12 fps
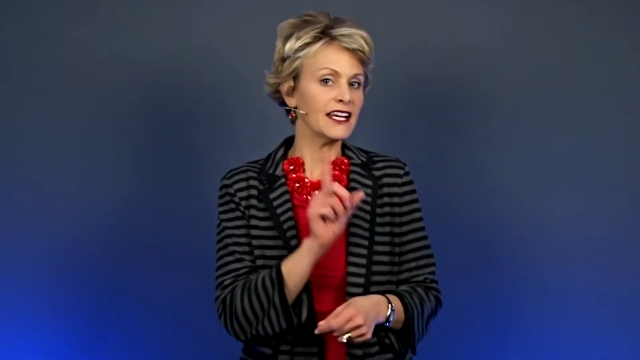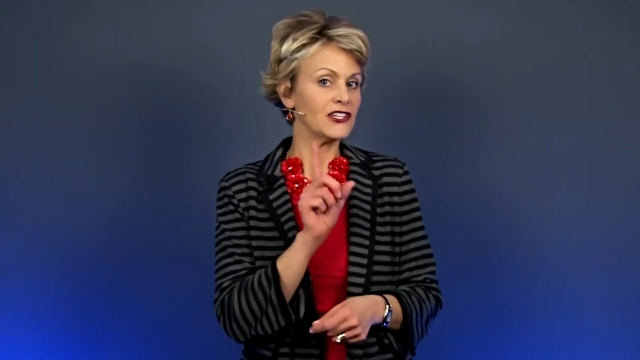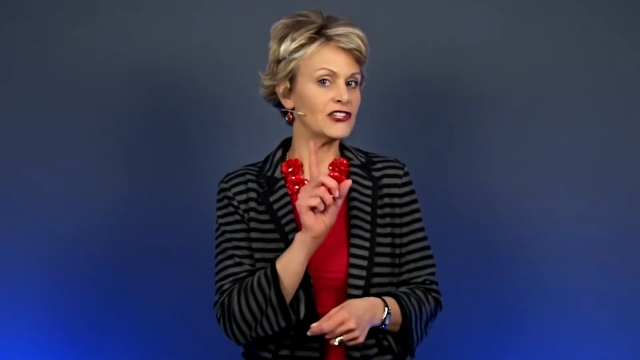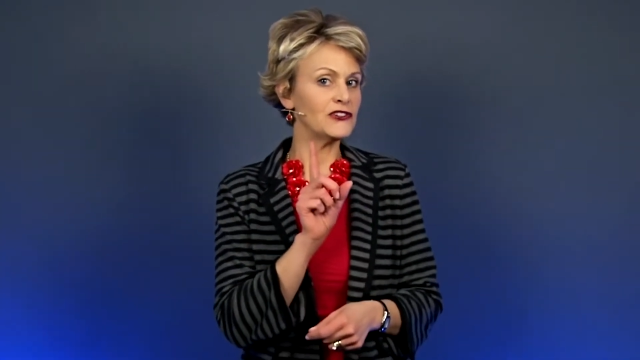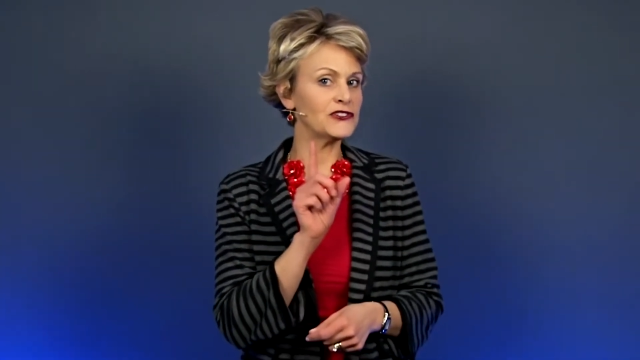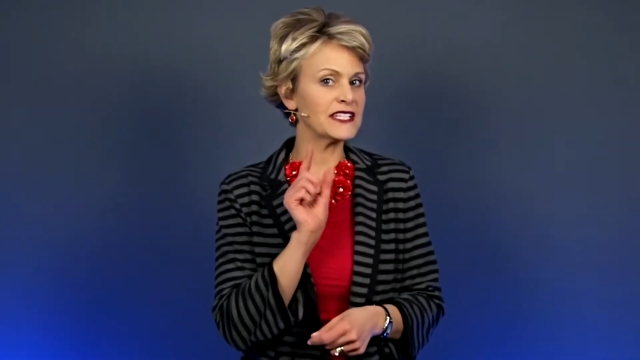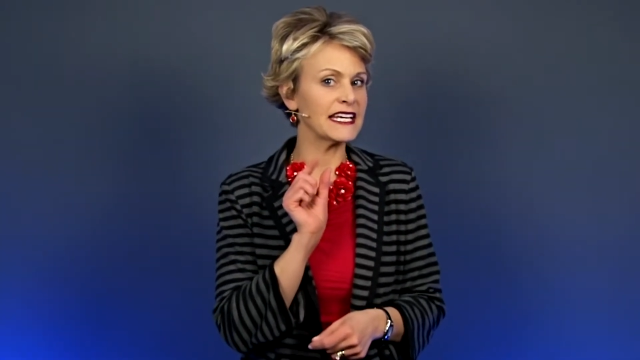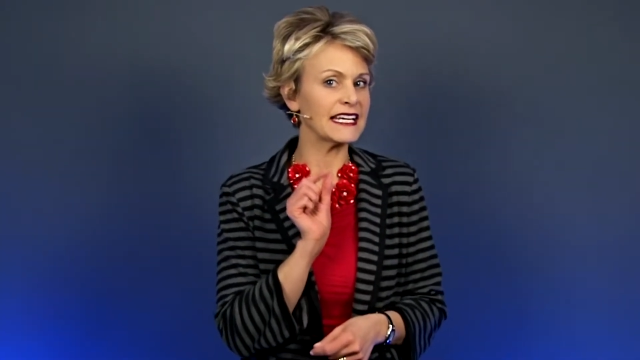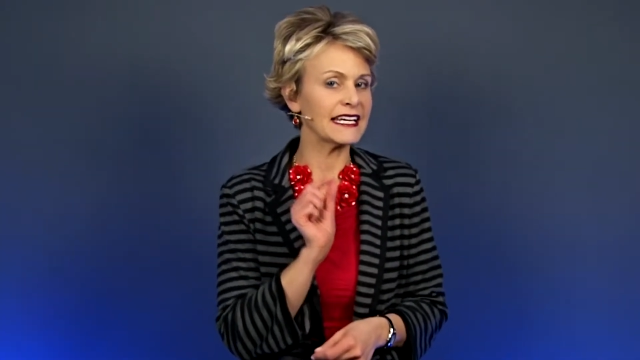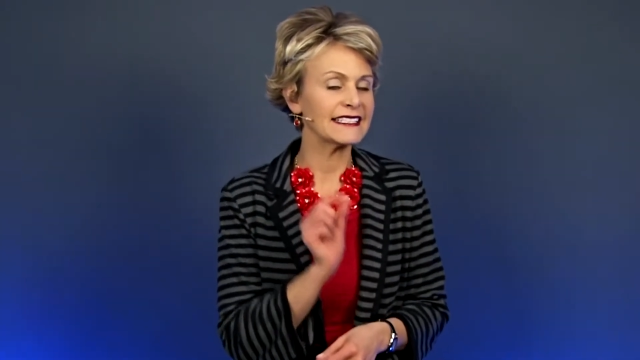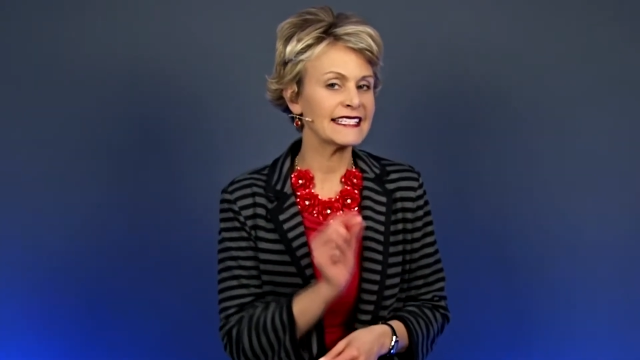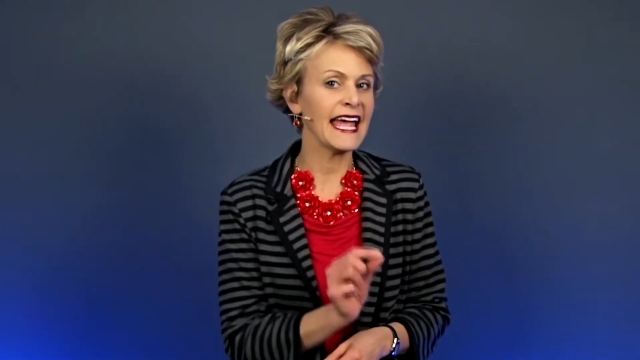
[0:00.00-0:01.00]

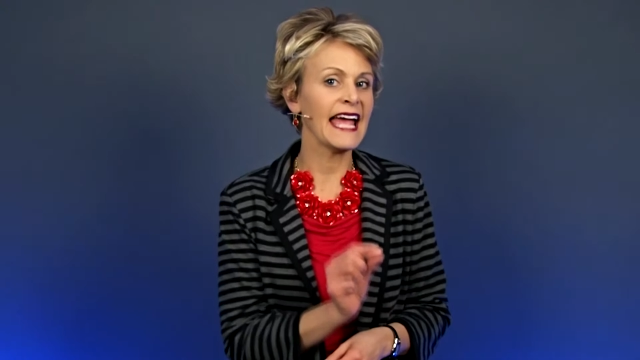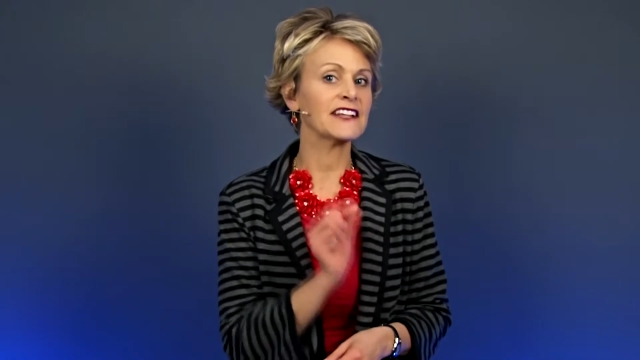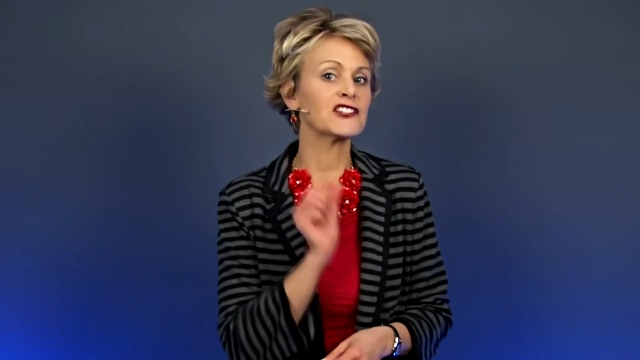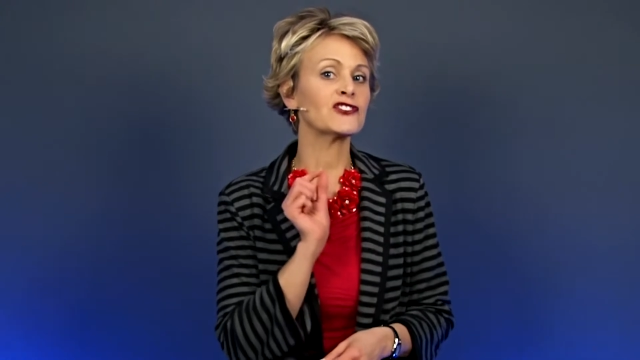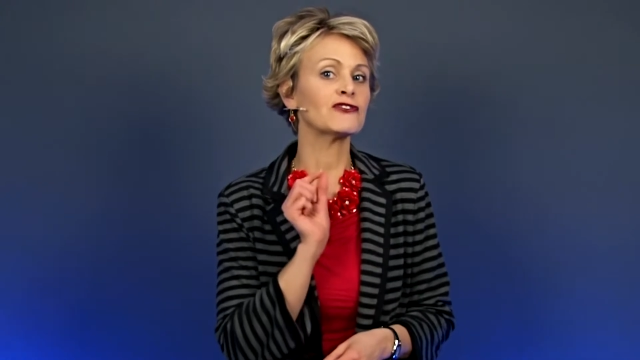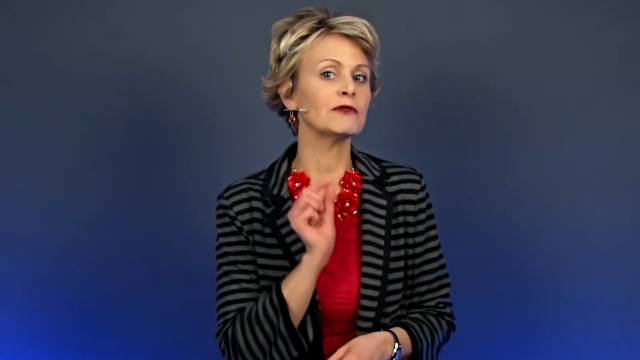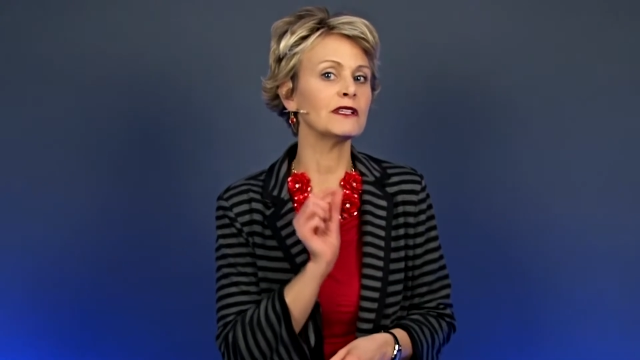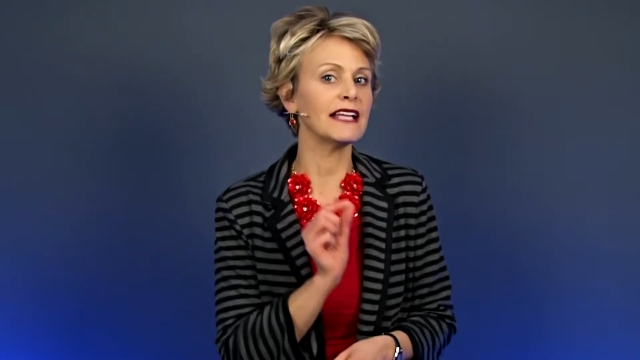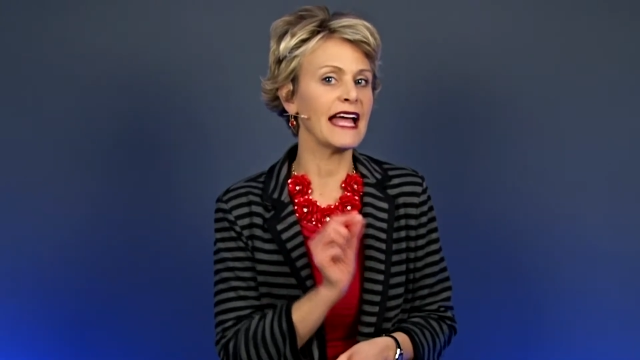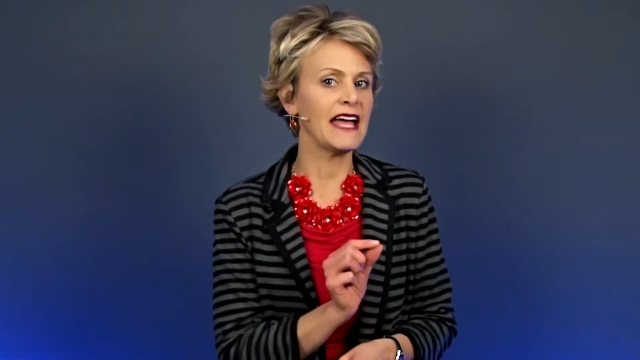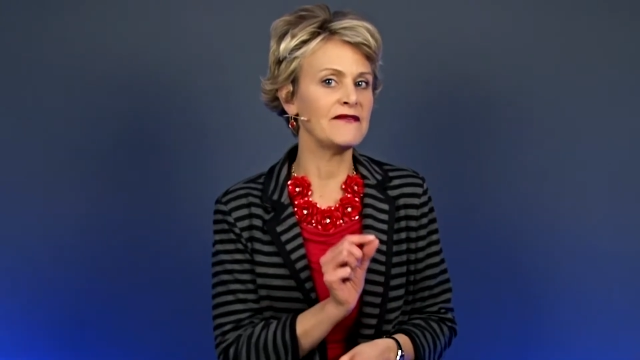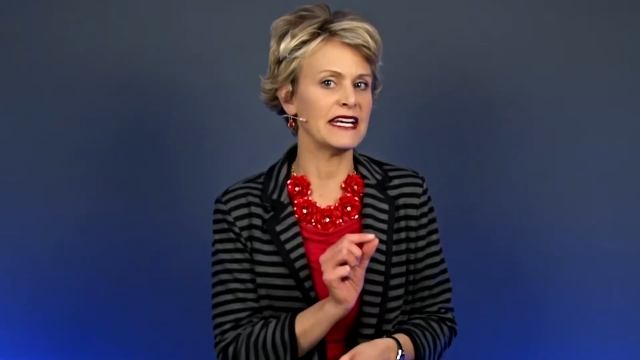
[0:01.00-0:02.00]
using textual
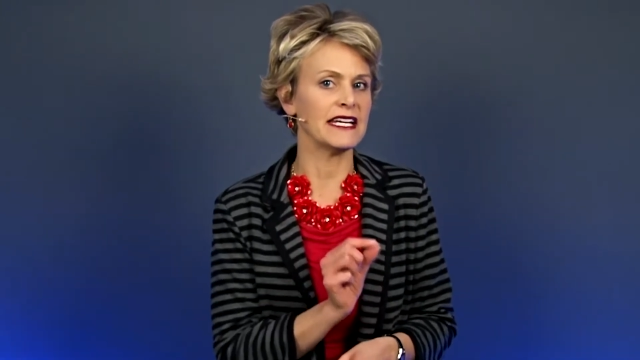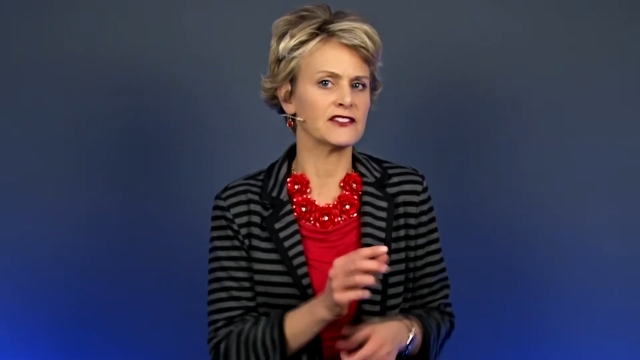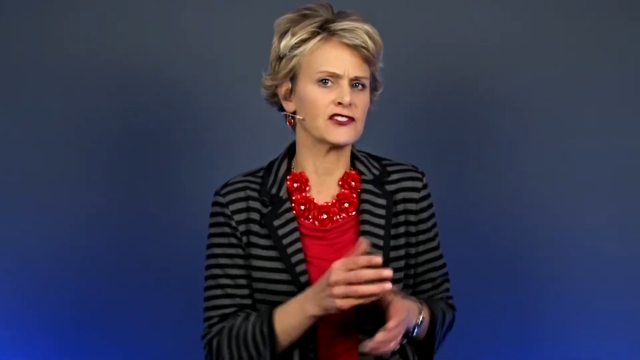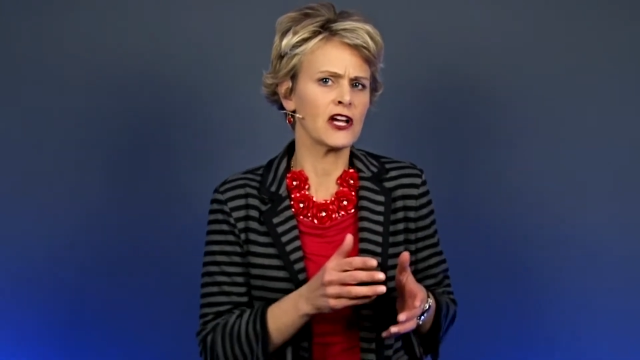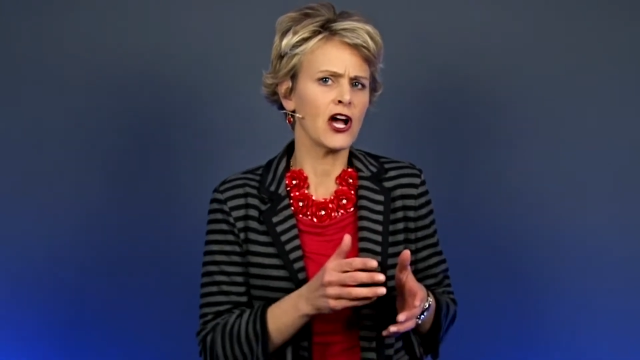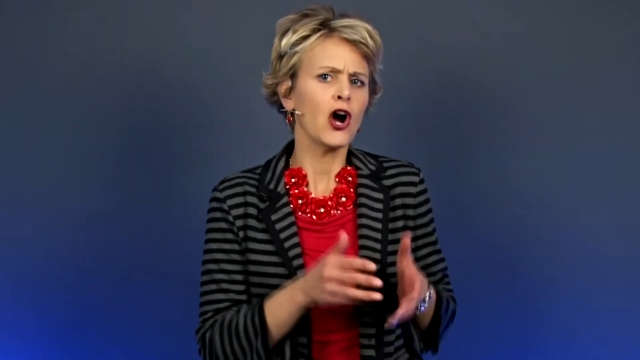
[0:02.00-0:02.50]
evidence